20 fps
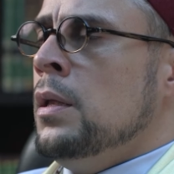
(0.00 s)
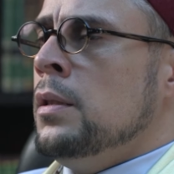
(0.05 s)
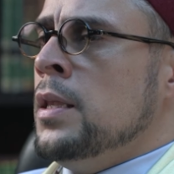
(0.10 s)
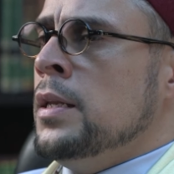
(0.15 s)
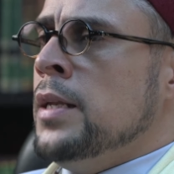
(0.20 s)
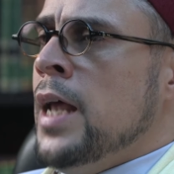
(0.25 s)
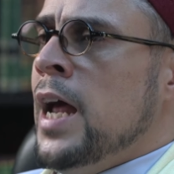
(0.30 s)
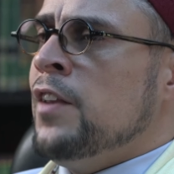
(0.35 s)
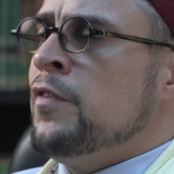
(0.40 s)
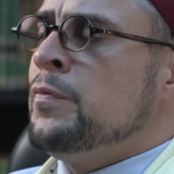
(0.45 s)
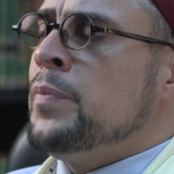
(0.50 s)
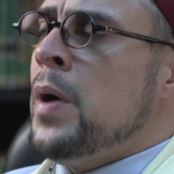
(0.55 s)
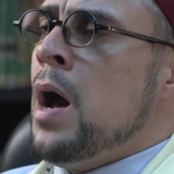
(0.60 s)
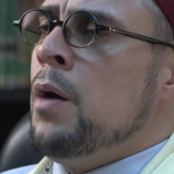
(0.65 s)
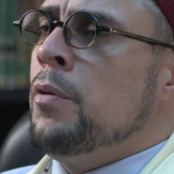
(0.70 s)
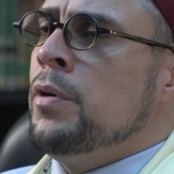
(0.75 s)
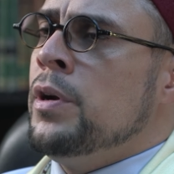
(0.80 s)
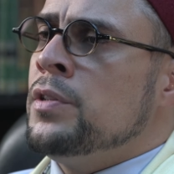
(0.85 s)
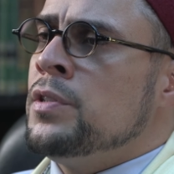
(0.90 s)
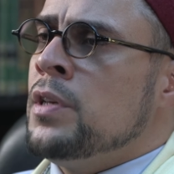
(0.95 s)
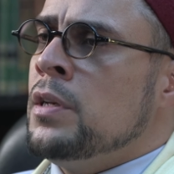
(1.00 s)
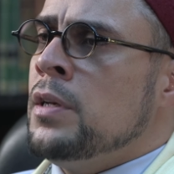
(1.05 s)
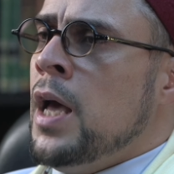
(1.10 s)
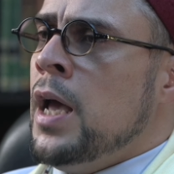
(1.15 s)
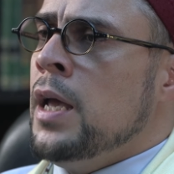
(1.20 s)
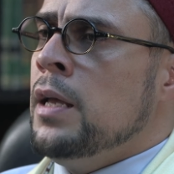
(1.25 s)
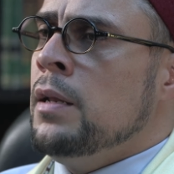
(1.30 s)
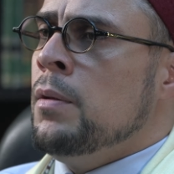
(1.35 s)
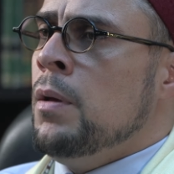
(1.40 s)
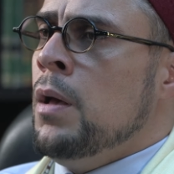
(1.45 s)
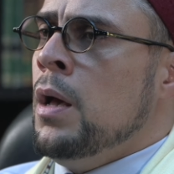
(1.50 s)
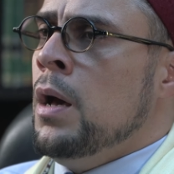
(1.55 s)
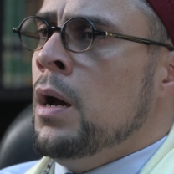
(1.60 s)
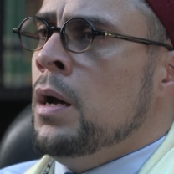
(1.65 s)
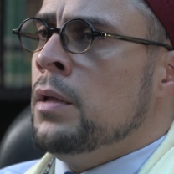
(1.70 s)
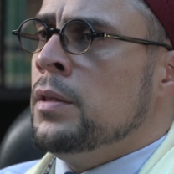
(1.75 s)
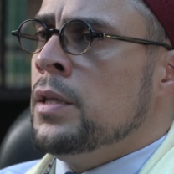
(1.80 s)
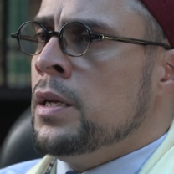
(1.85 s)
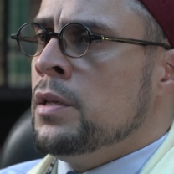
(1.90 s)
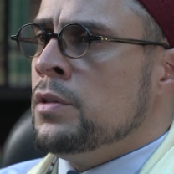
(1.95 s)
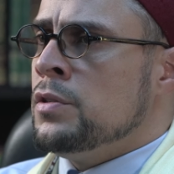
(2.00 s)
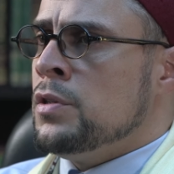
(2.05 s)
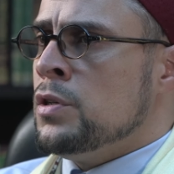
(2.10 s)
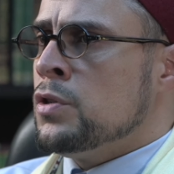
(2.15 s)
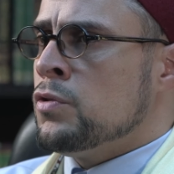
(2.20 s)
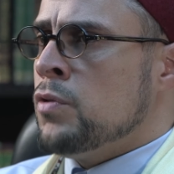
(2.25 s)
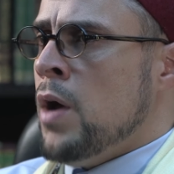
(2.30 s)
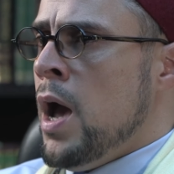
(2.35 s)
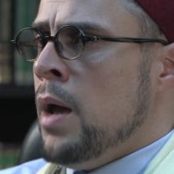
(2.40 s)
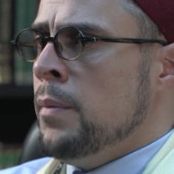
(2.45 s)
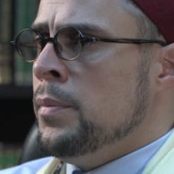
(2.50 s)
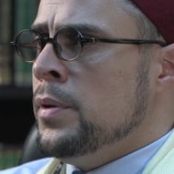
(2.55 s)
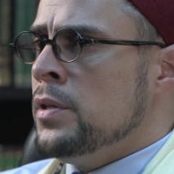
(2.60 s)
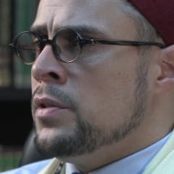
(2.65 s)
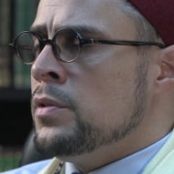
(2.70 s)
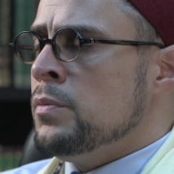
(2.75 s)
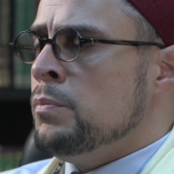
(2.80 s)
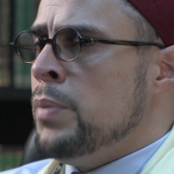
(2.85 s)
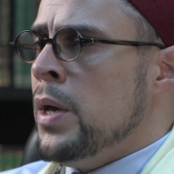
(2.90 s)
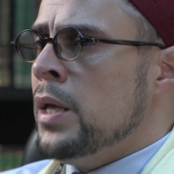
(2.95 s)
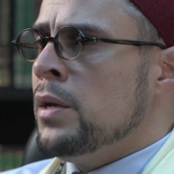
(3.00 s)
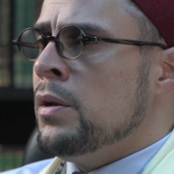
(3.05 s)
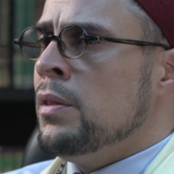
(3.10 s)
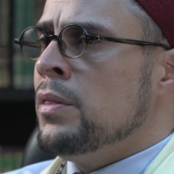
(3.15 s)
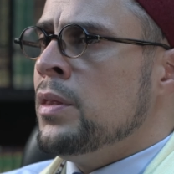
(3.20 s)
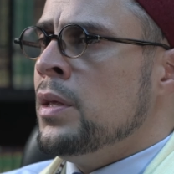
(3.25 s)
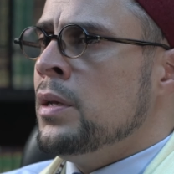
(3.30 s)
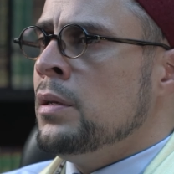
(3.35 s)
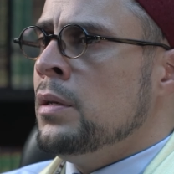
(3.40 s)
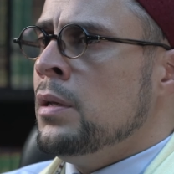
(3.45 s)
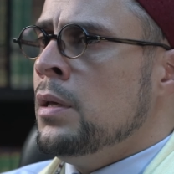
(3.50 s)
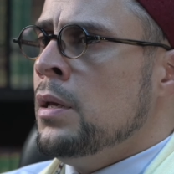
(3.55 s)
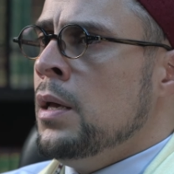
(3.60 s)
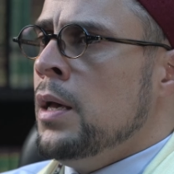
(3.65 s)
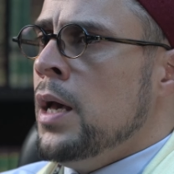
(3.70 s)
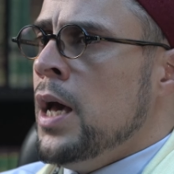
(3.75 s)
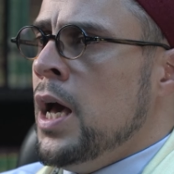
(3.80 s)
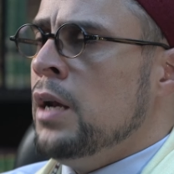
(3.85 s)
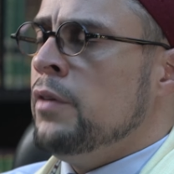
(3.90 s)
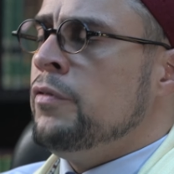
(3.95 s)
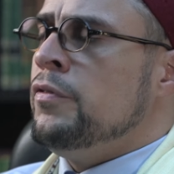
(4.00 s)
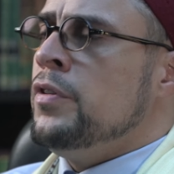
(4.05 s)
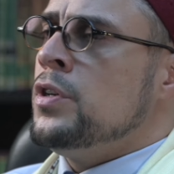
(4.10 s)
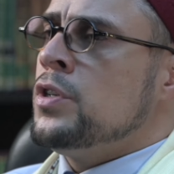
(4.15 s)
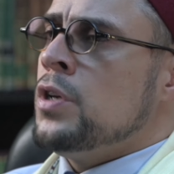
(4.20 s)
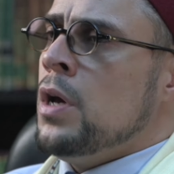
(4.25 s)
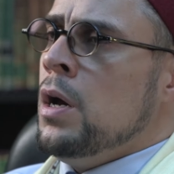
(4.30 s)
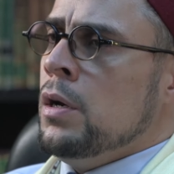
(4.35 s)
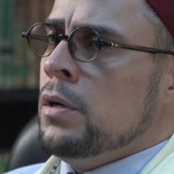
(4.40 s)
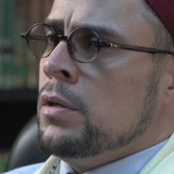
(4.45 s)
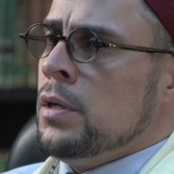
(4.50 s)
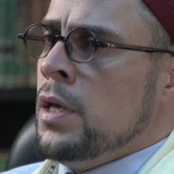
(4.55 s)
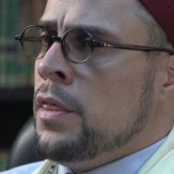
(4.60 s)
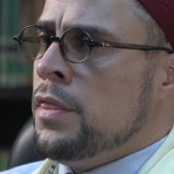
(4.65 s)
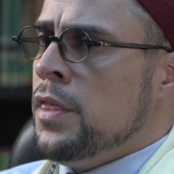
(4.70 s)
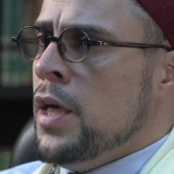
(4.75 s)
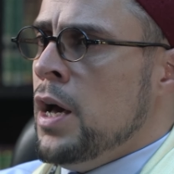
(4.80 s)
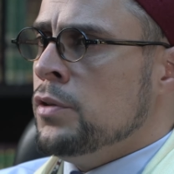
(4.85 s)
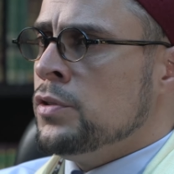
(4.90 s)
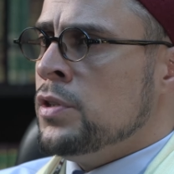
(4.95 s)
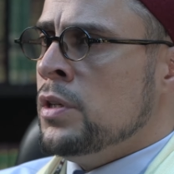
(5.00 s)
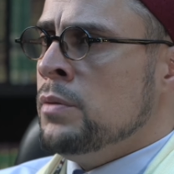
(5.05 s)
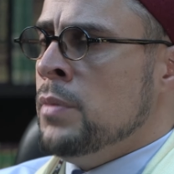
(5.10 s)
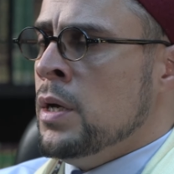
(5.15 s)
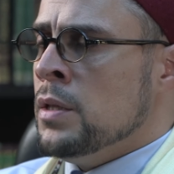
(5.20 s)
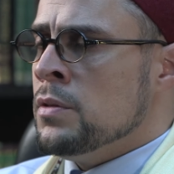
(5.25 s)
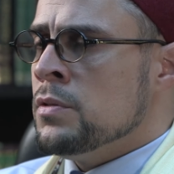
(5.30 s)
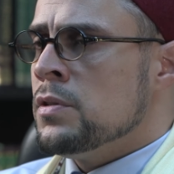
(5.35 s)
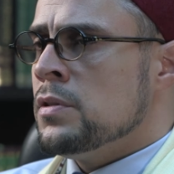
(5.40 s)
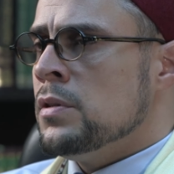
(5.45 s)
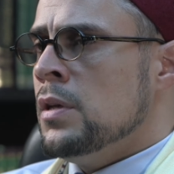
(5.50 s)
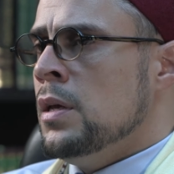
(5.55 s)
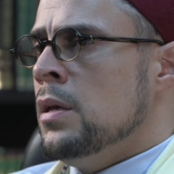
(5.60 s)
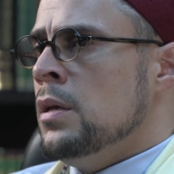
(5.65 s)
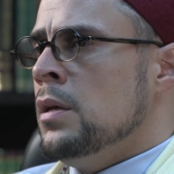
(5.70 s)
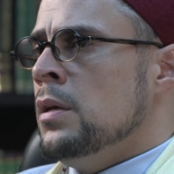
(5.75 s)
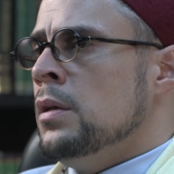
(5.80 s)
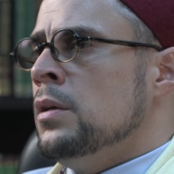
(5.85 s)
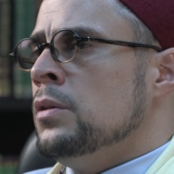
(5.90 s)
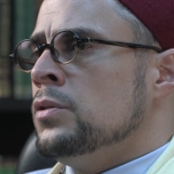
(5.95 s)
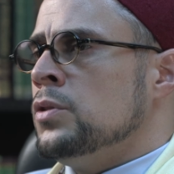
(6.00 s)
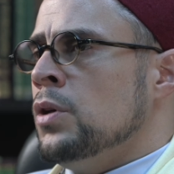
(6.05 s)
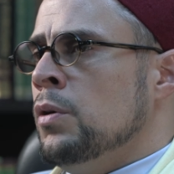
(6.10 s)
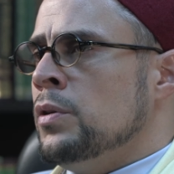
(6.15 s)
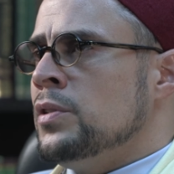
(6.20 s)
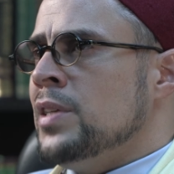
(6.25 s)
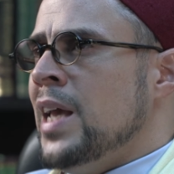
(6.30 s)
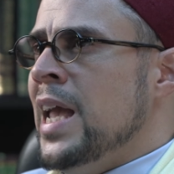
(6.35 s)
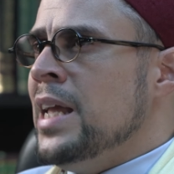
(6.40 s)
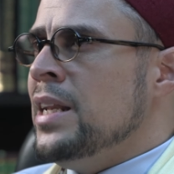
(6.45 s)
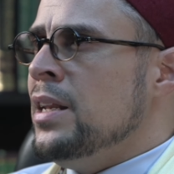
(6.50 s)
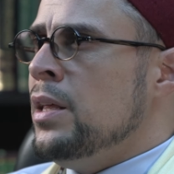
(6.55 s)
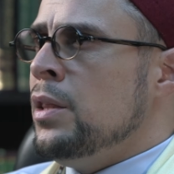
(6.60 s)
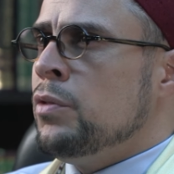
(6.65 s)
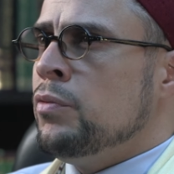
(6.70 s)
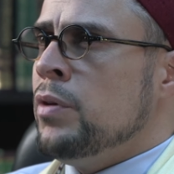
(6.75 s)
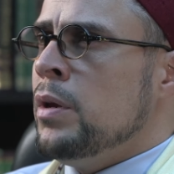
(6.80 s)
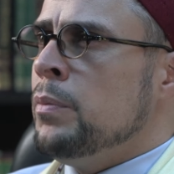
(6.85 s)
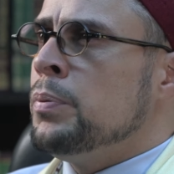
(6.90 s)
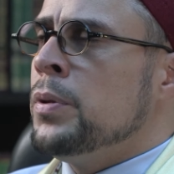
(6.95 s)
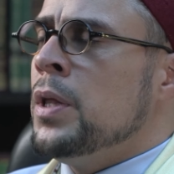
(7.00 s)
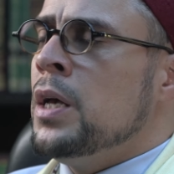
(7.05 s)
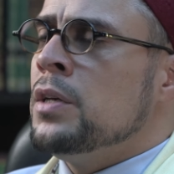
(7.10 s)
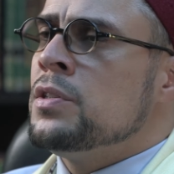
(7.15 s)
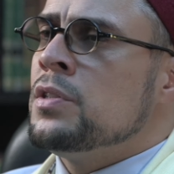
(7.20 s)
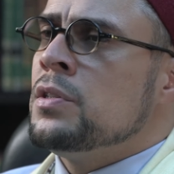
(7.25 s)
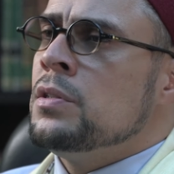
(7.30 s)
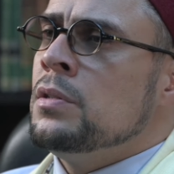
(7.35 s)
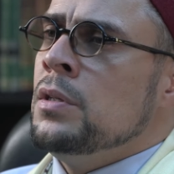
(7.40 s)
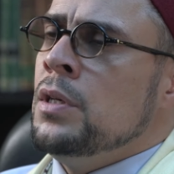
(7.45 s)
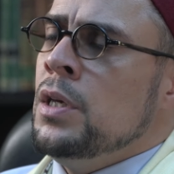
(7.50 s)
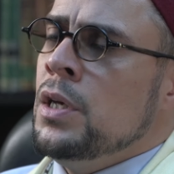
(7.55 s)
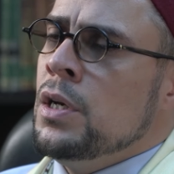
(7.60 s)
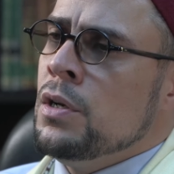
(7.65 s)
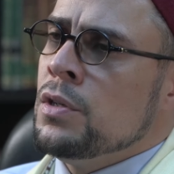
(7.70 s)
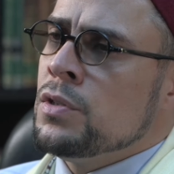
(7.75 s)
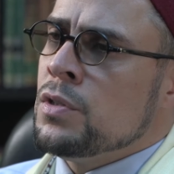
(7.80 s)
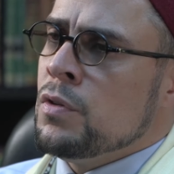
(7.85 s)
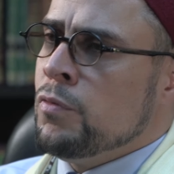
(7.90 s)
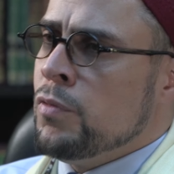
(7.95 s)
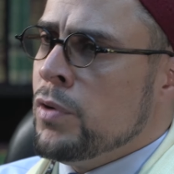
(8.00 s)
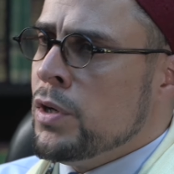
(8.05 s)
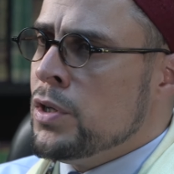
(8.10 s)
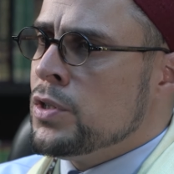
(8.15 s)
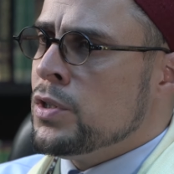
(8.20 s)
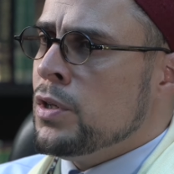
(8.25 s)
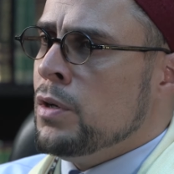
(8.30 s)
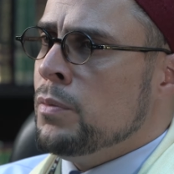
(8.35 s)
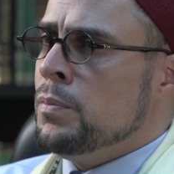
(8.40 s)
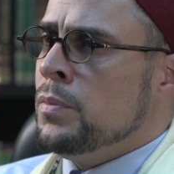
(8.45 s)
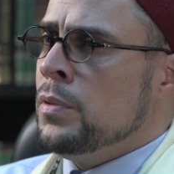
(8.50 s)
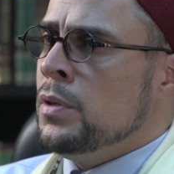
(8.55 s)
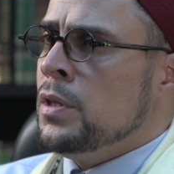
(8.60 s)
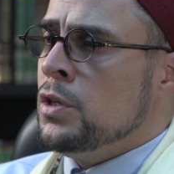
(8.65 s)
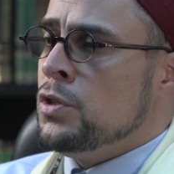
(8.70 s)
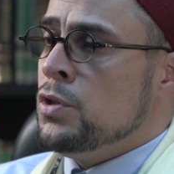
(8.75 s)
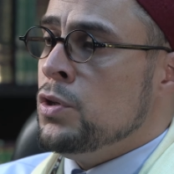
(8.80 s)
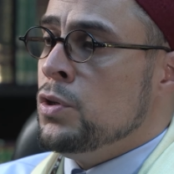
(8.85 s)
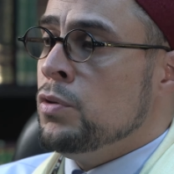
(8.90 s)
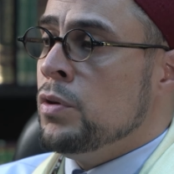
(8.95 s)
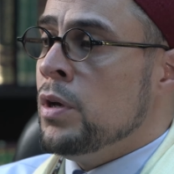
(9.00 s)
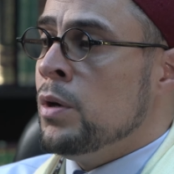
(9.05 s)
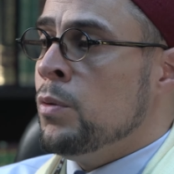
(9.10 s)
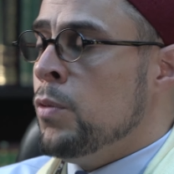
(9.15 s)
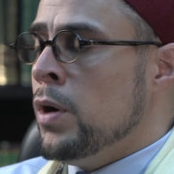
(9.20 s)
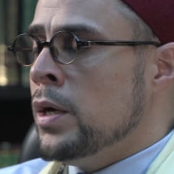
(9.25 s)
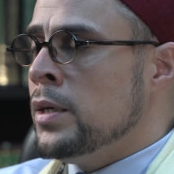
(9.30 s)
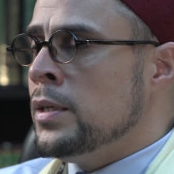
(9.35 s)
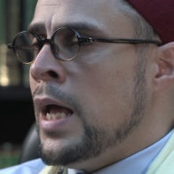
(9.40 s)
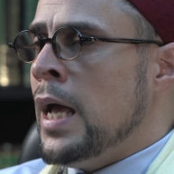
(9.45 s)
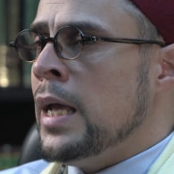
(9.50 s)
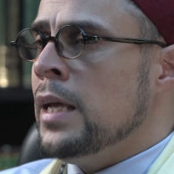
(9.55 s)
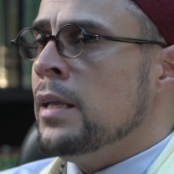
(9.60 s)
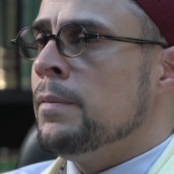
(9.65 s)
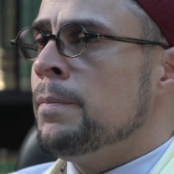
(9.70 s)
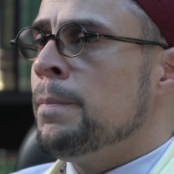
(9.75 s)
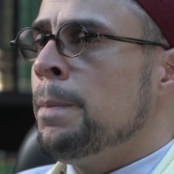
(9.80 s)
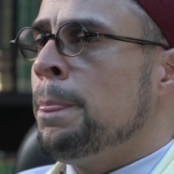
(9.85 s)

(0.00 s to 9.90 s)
The night of power is a night that is described as better than Alfi Shahr, 1,000 months. So it's 83 plus years of worship that you do in one night.